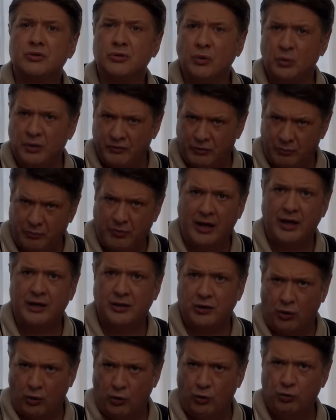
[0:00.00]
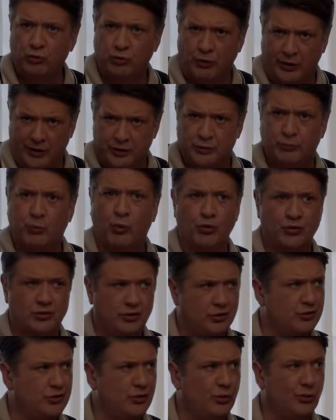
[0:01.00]
So, if a black hole transports
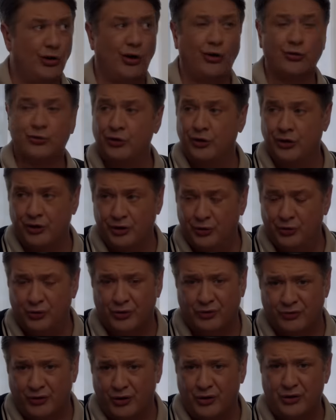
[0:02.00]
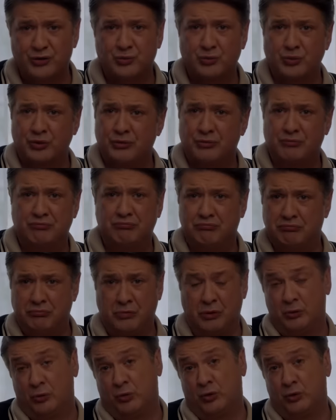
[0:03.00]
us to an alternate universe, would,
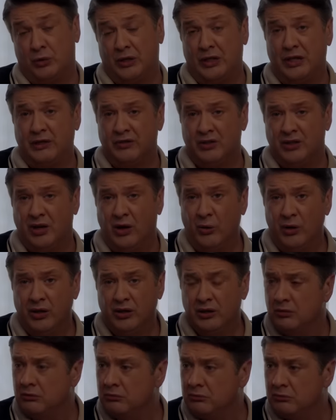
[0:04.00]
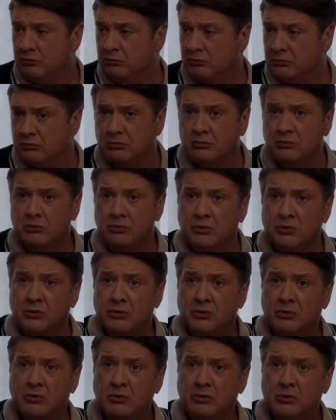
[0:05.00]
would we even know it? Probably
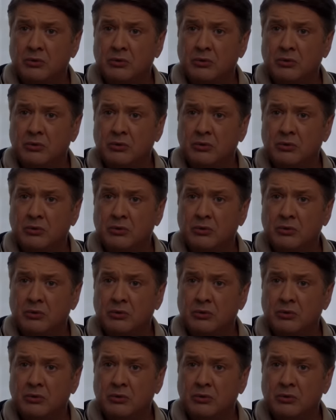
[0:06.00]
not.